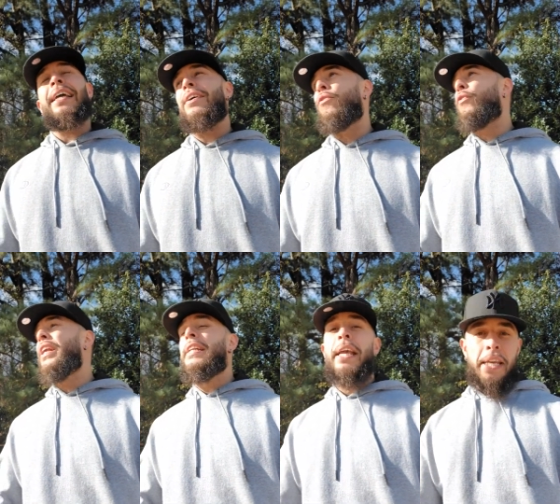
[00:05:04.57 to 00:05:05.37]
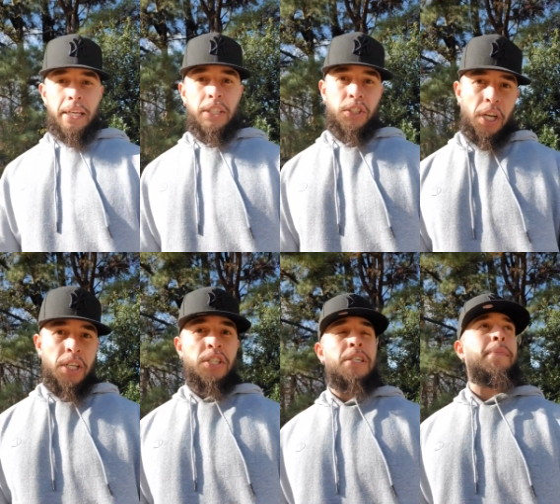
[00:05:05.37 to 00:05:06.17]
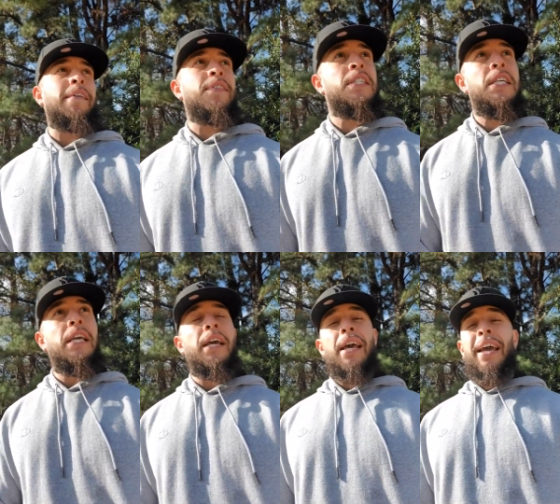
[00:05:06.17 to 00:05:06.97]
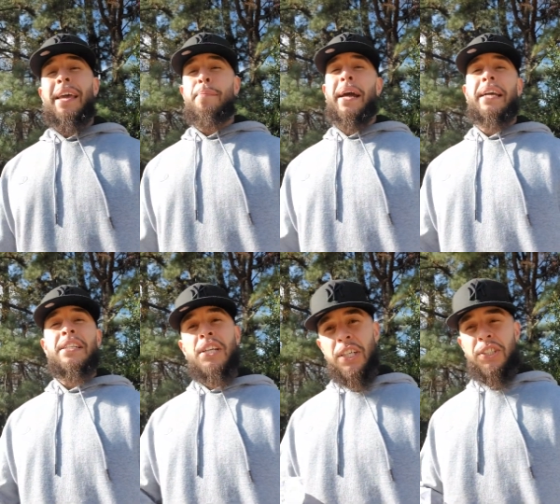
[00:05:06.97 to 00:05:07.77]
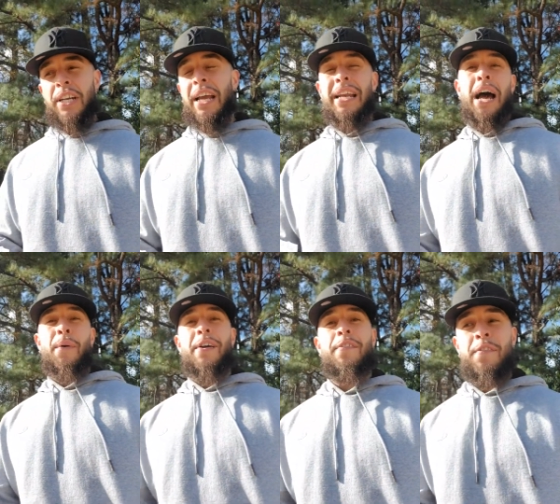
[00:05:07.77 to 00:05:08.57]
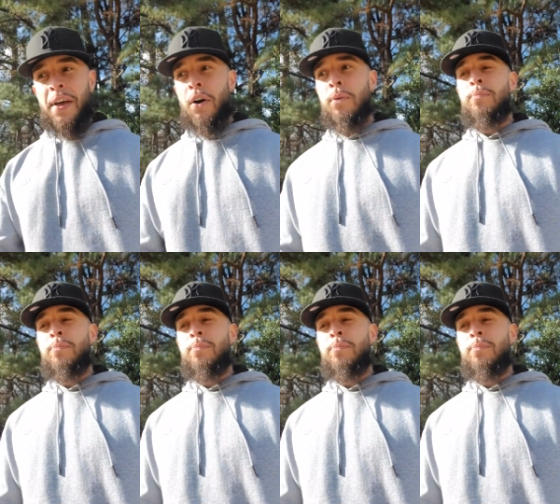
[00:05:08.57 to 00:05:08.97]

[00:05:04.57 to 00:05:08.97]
ridiculous changes in my physique, in my conditioning, and how I felt.